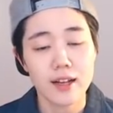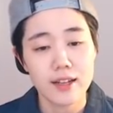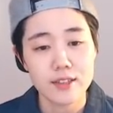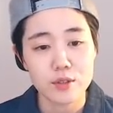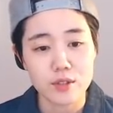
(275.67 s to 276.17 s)

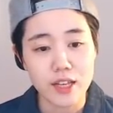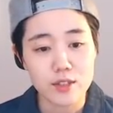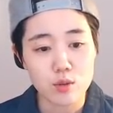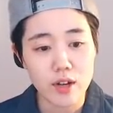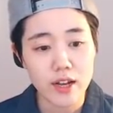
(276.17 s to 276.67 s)
So
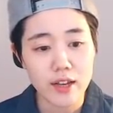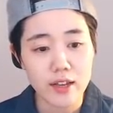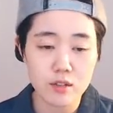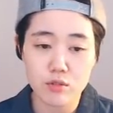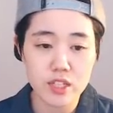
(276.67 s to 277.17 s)
that's
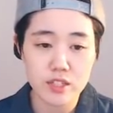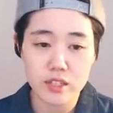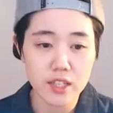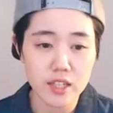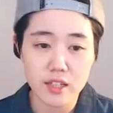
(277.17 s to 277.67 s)
why
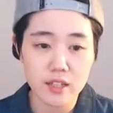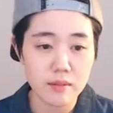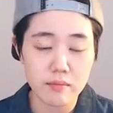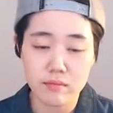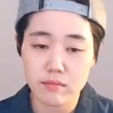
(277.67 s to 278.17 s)
recently,
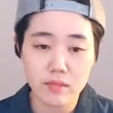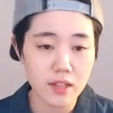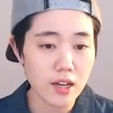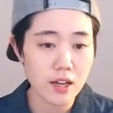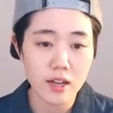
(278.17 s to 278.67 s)

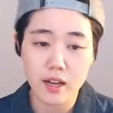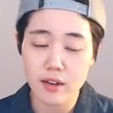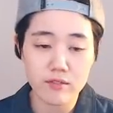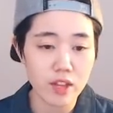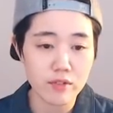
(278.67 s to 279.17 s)

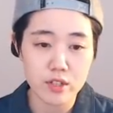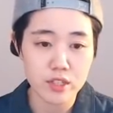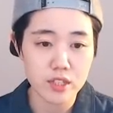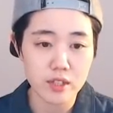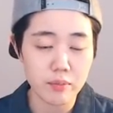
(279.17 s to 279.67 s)
I've never
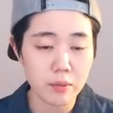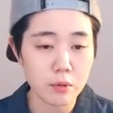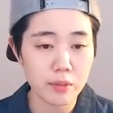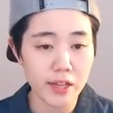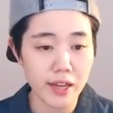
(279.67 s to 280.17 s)
seen the people
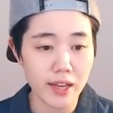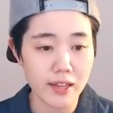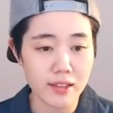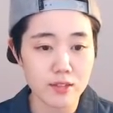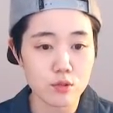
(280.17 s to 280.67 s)
play
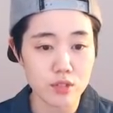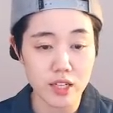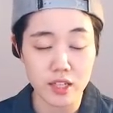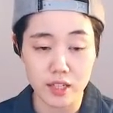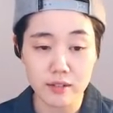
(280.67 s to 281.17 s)
this
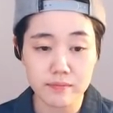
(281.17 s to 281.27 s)
joseki.